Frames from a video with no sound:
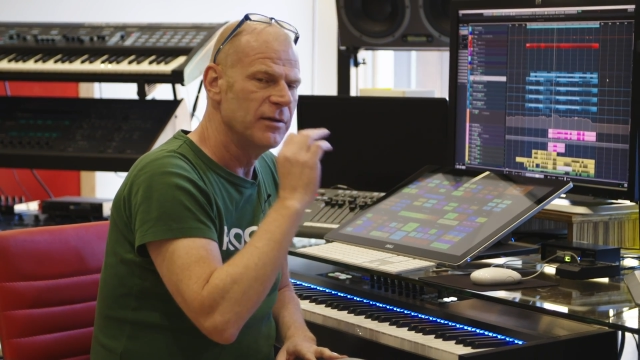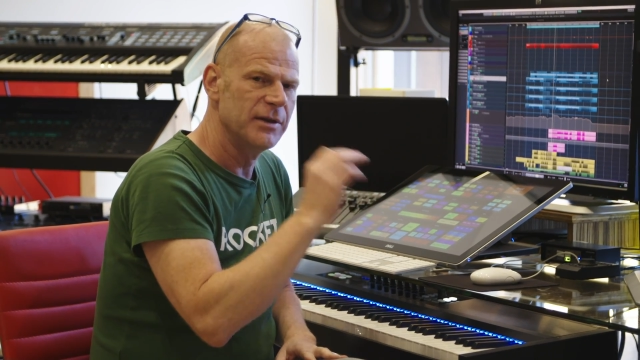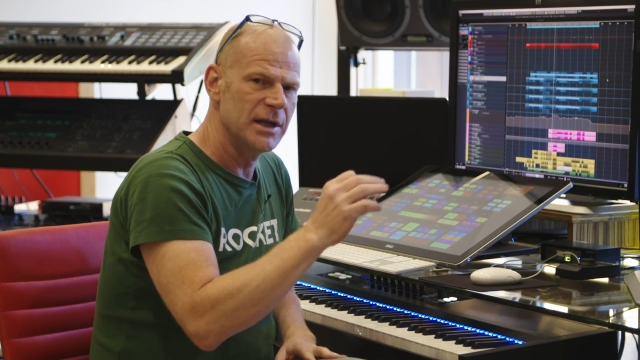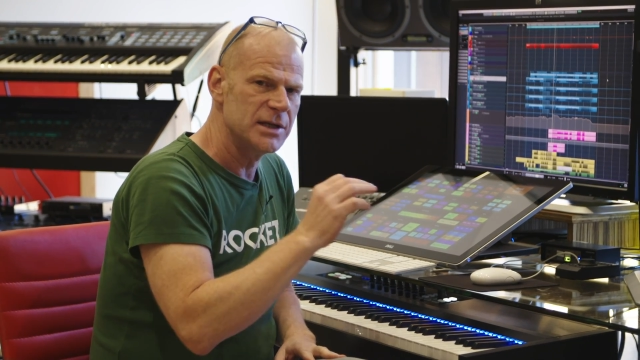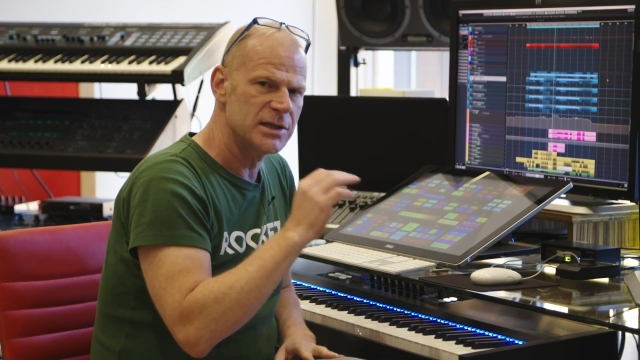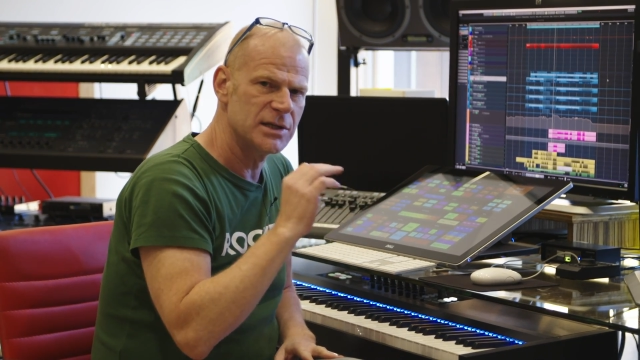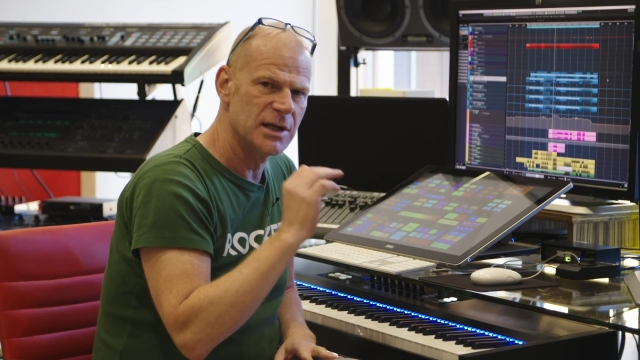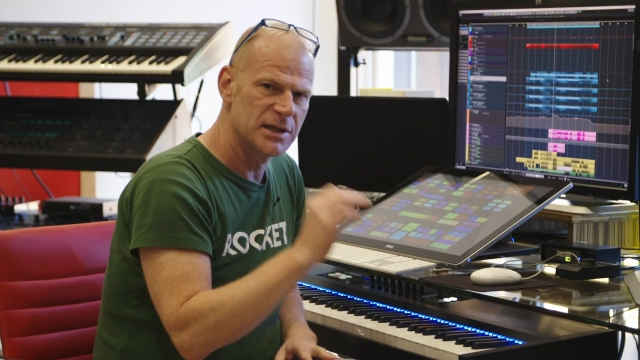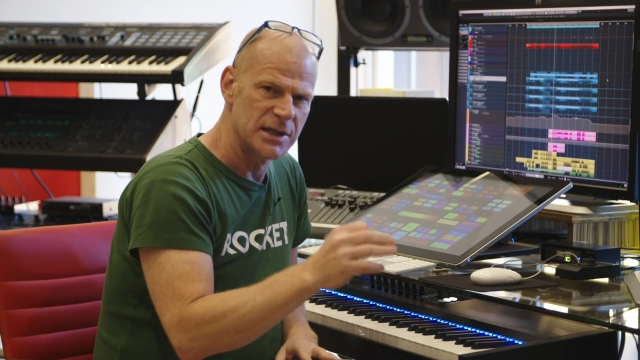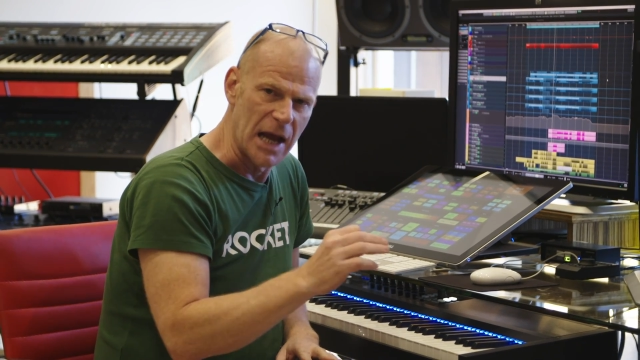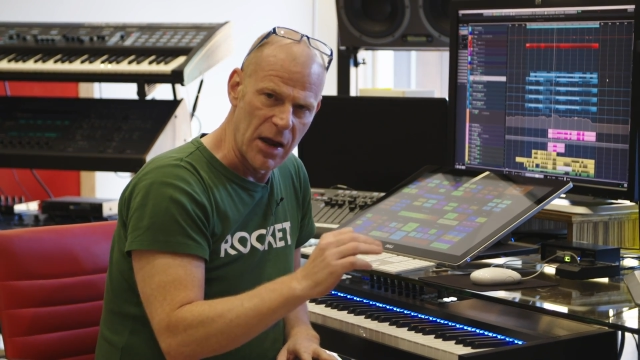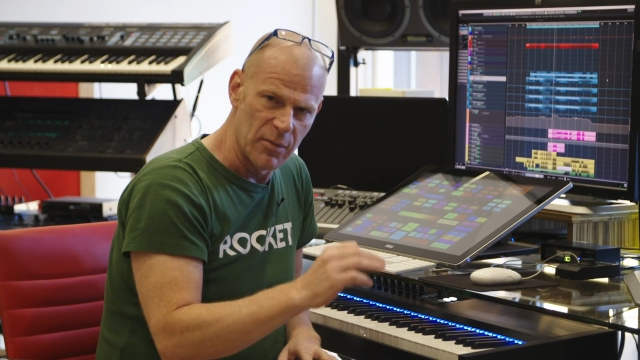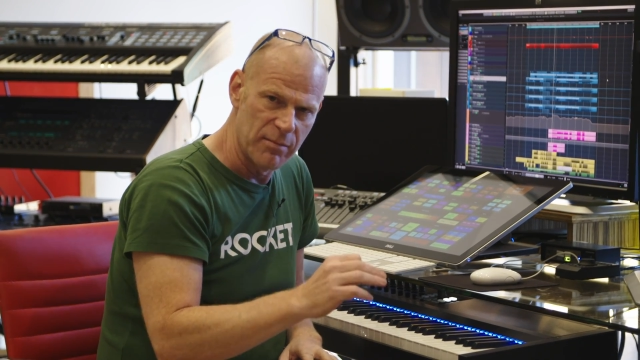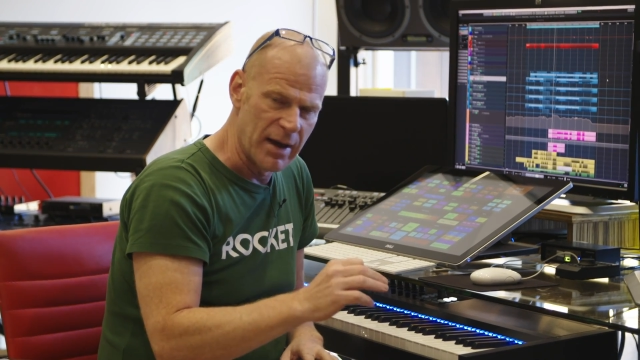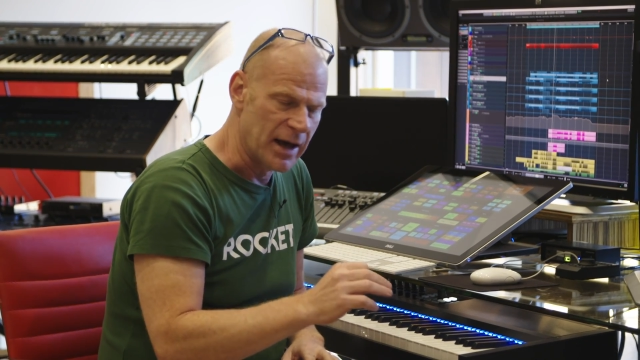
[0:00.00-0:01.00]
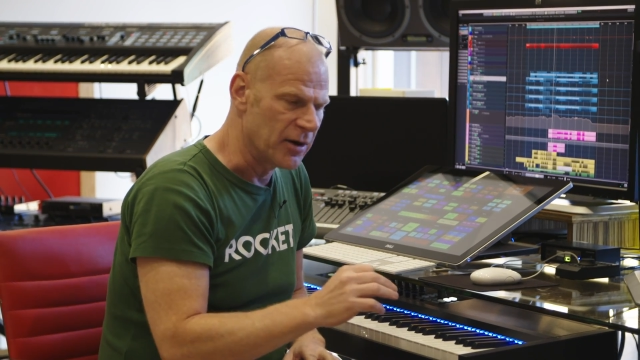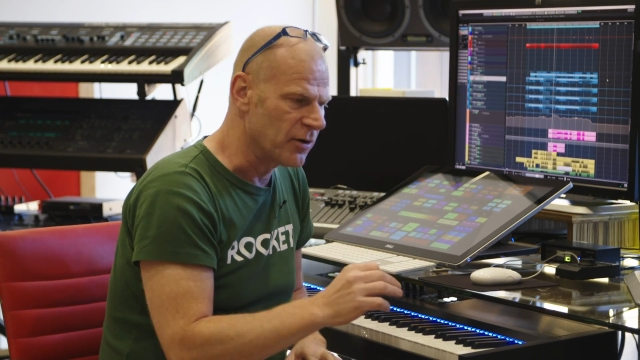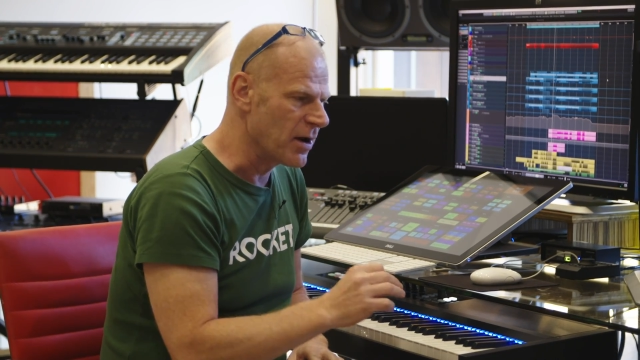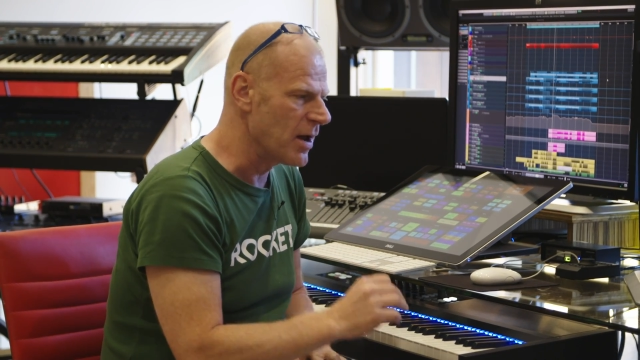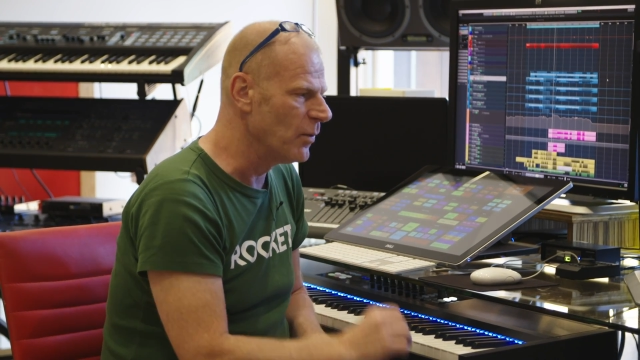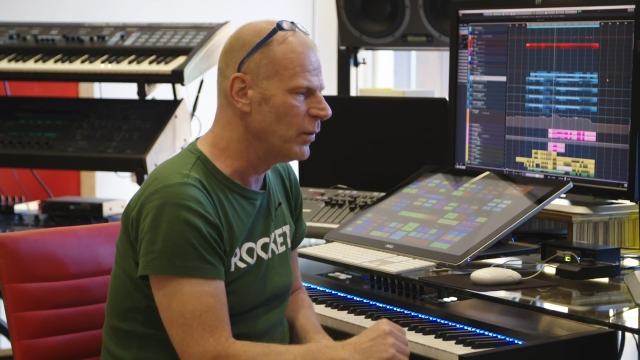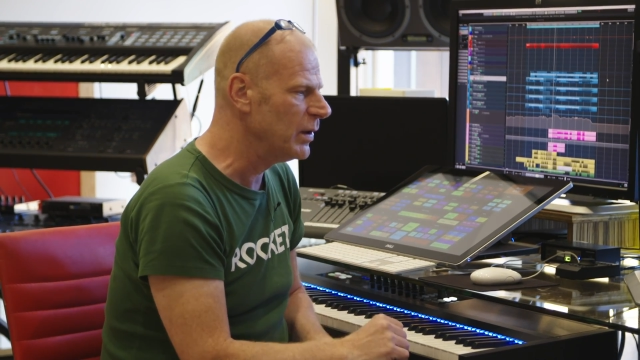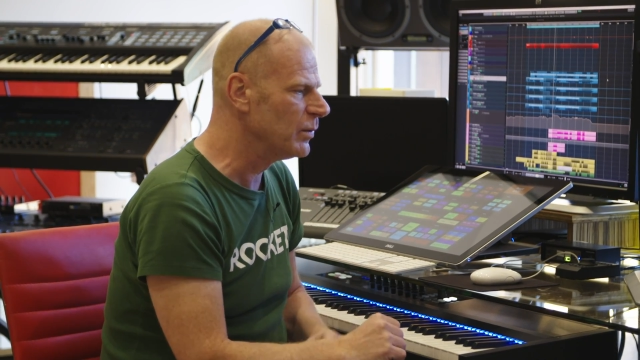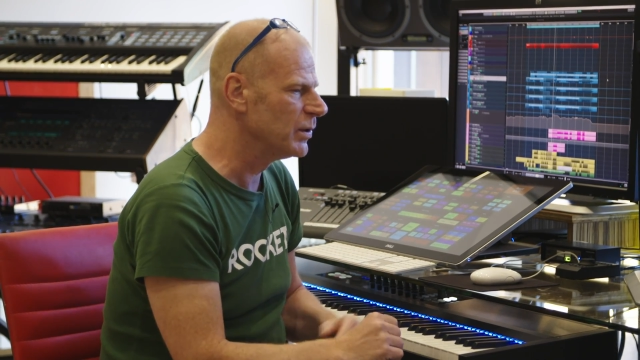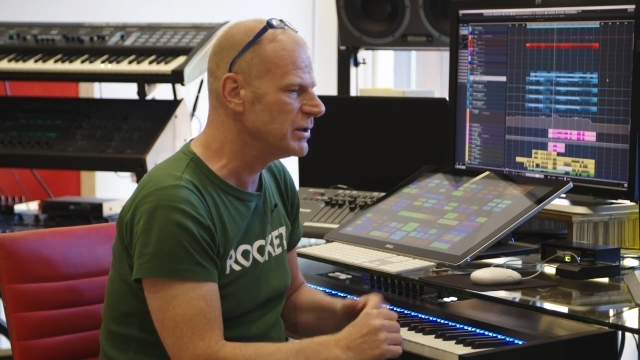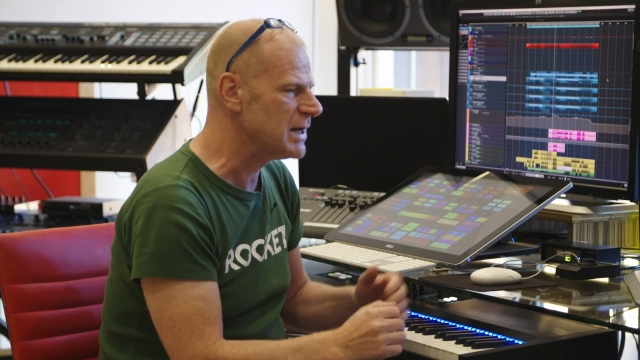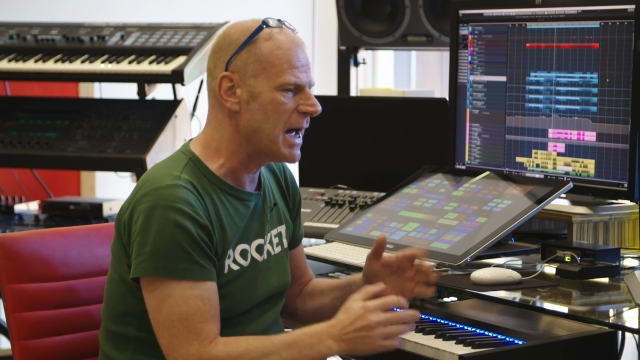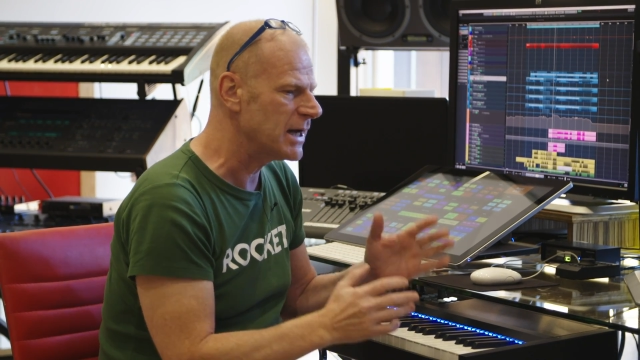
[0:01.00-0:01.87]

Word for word: this sound better, and we would